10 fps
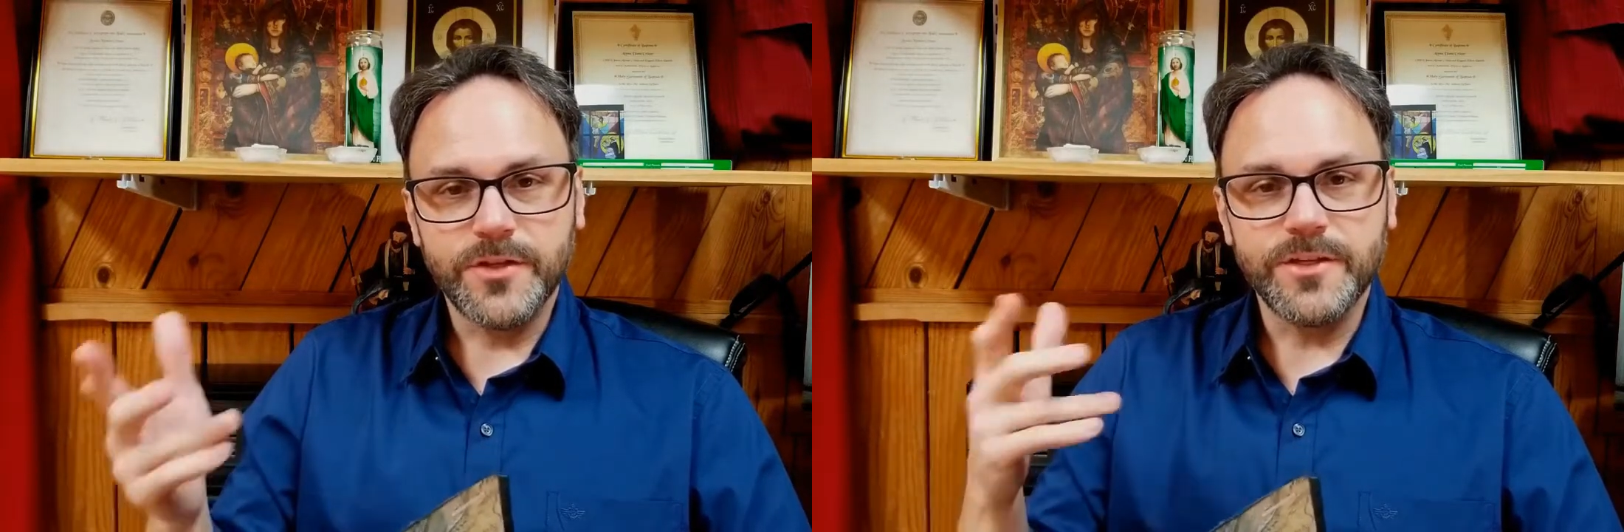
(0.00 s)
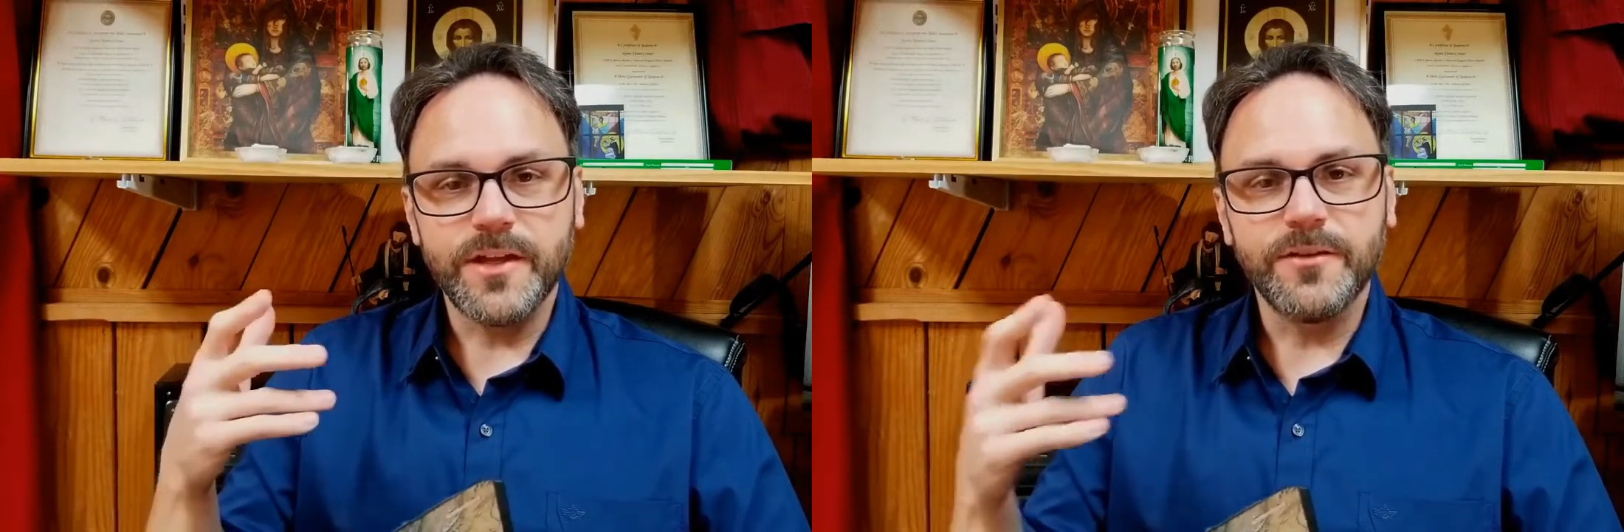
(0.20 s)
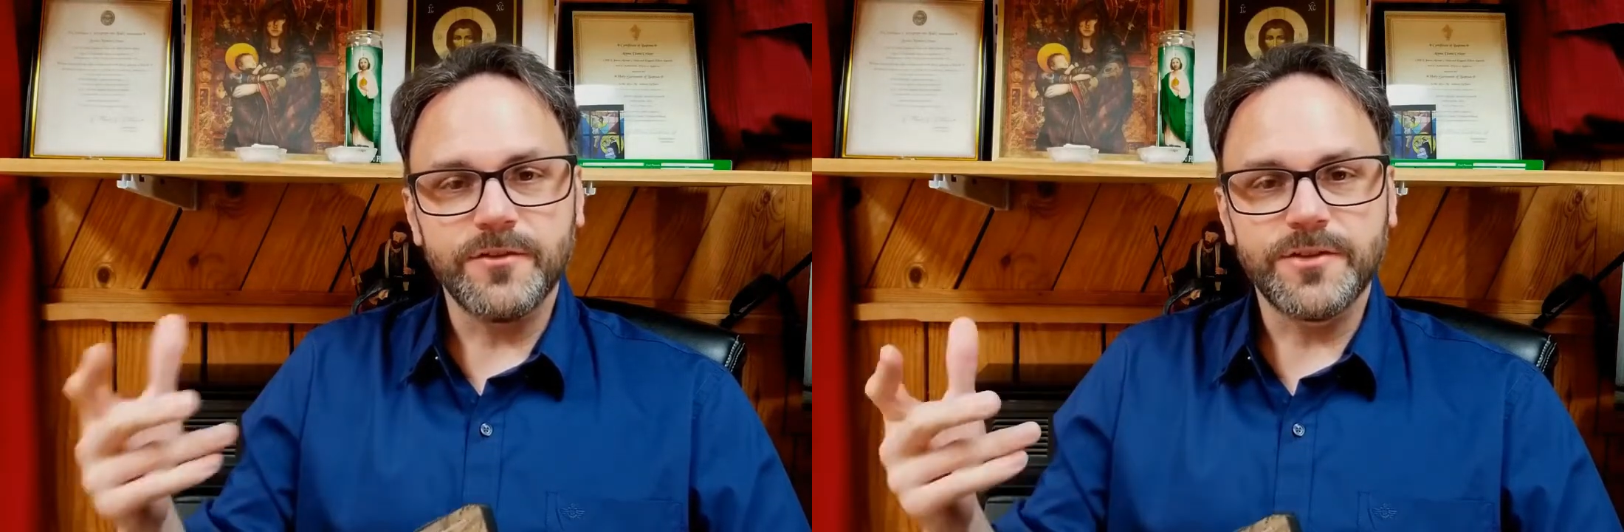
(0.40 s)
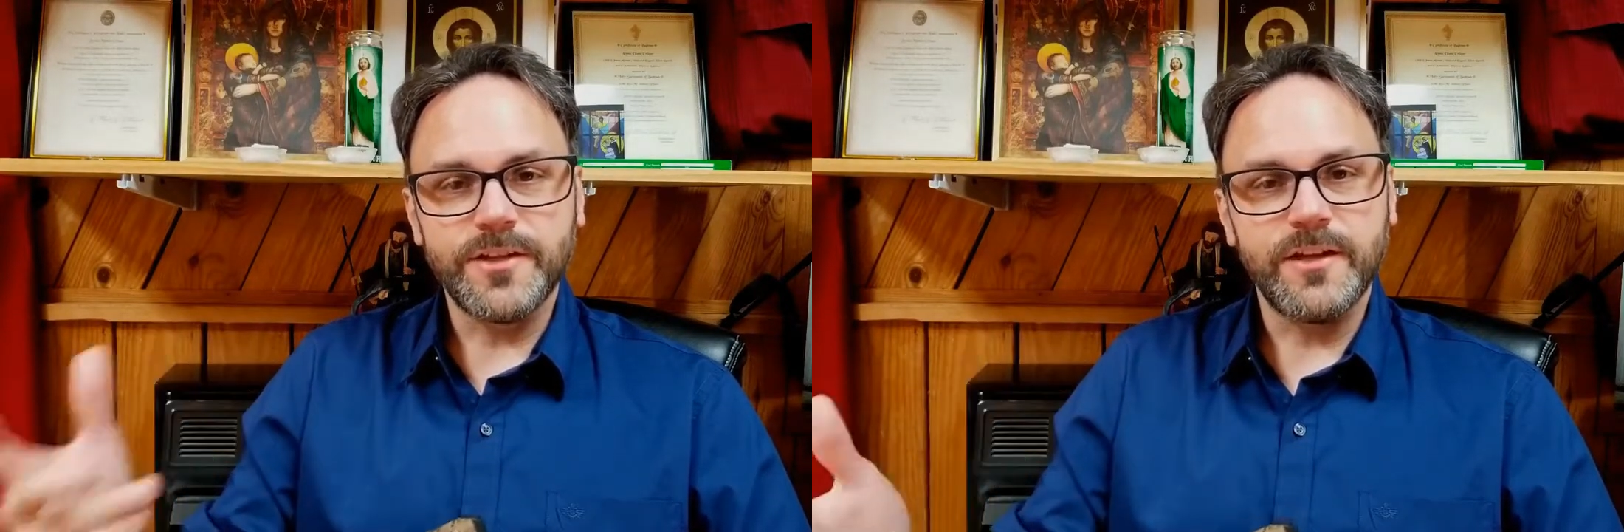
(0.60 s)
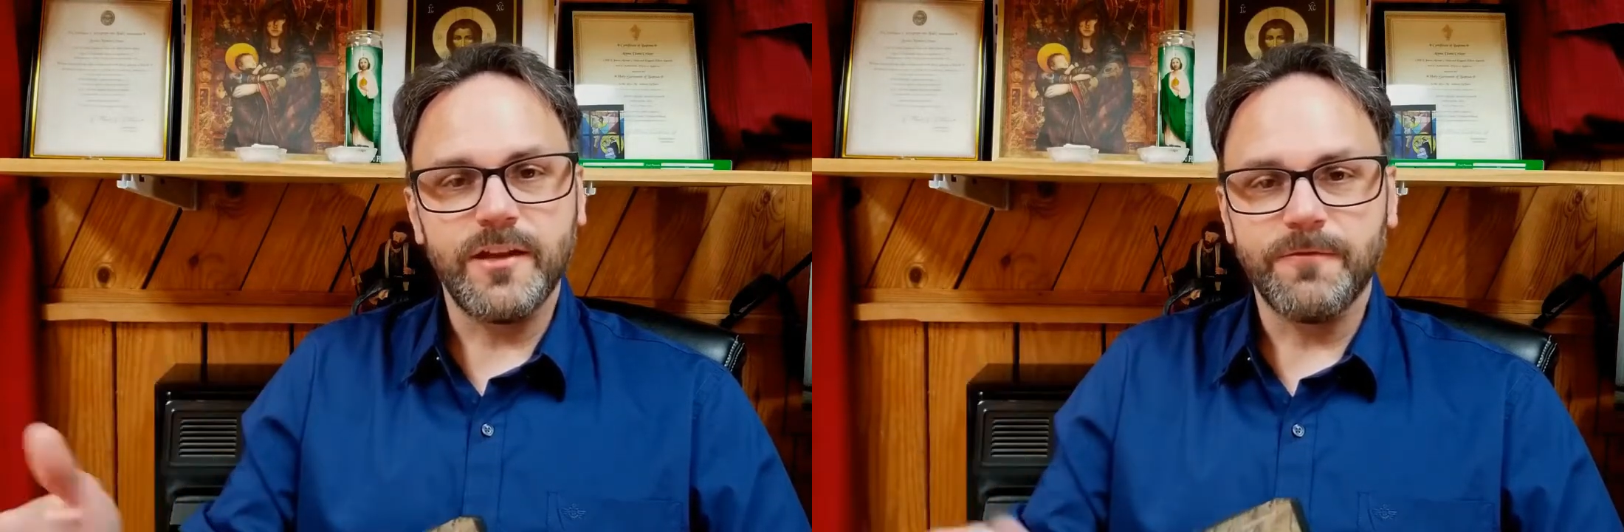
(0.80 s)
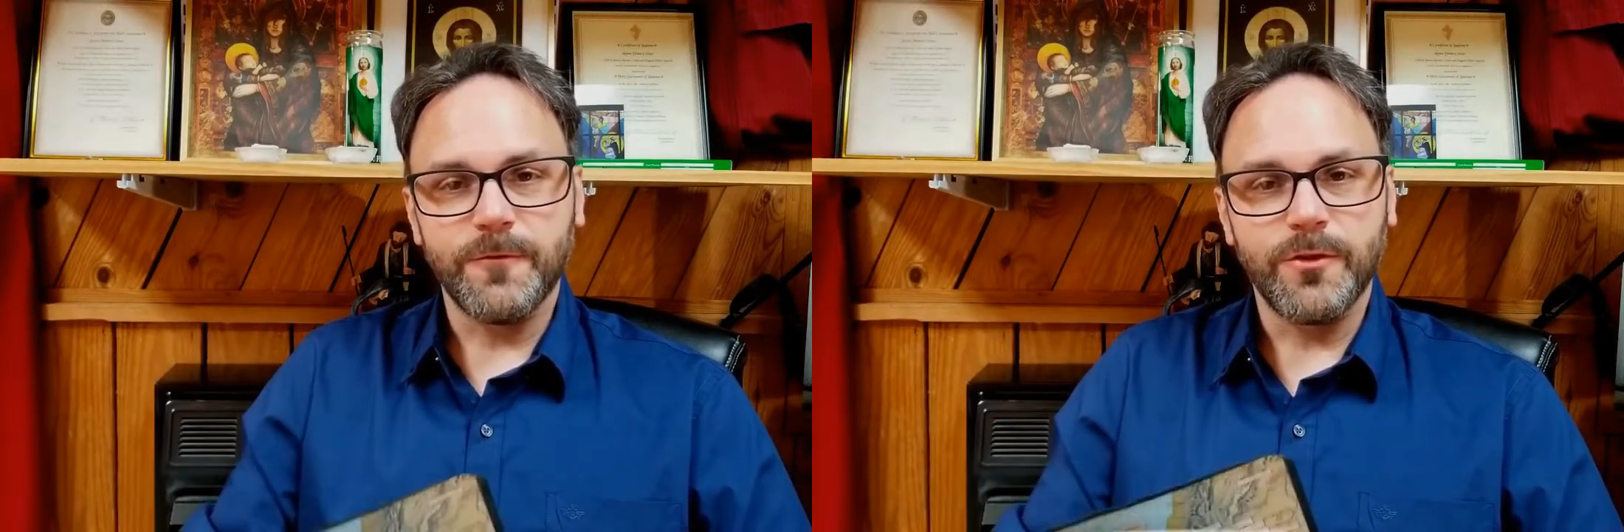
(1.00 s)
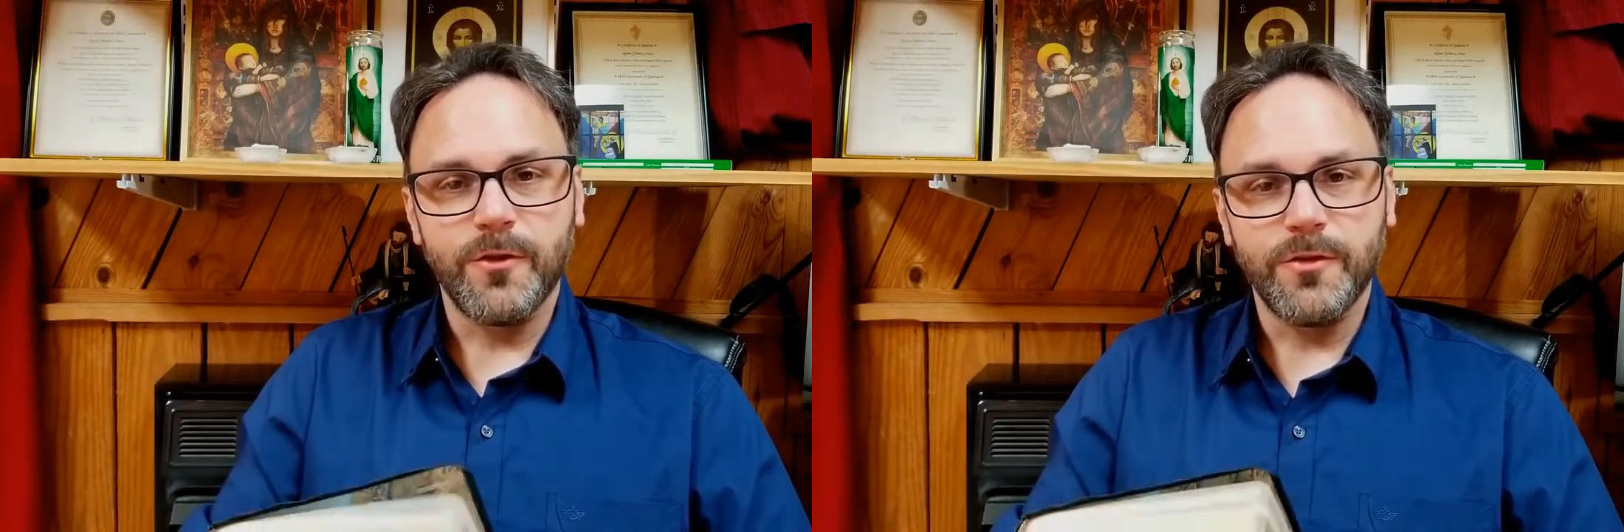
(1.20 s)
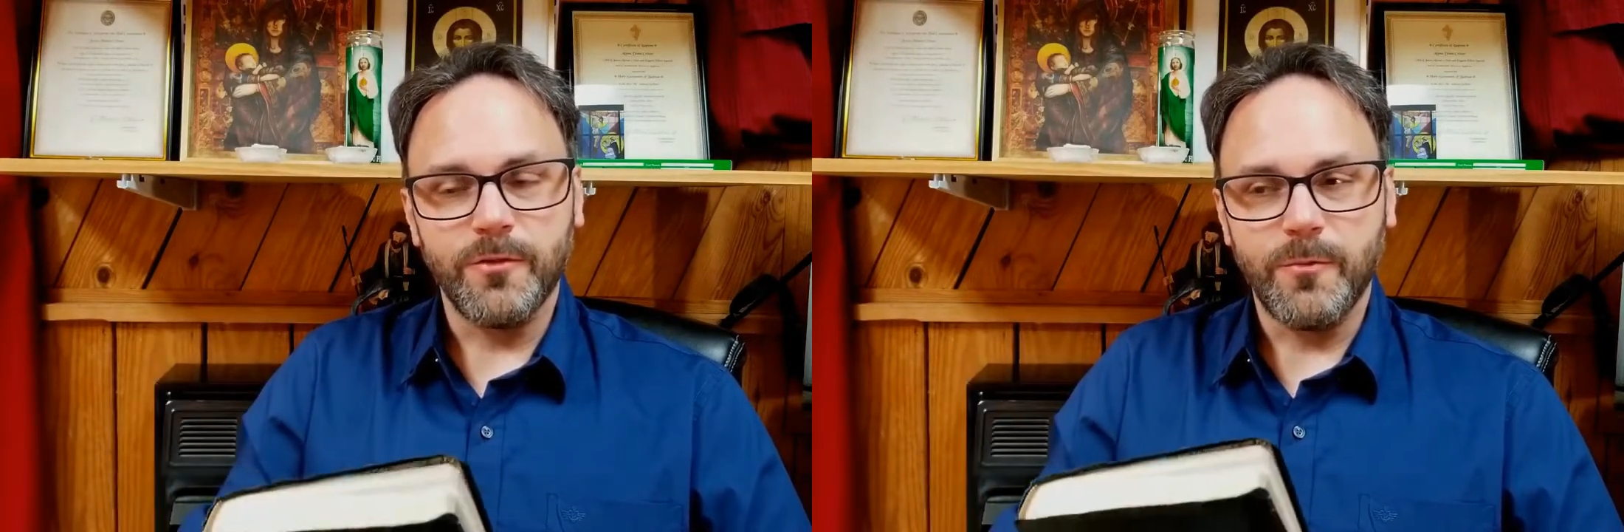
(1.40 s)
She's interceding for
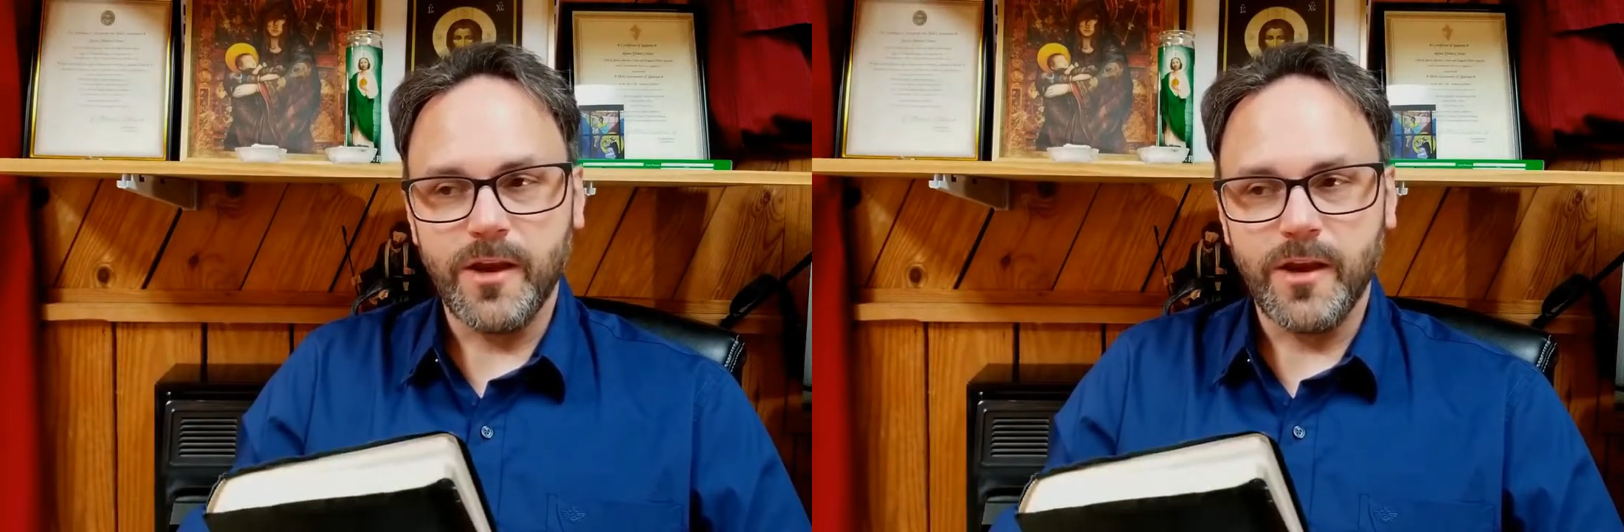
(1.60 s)
the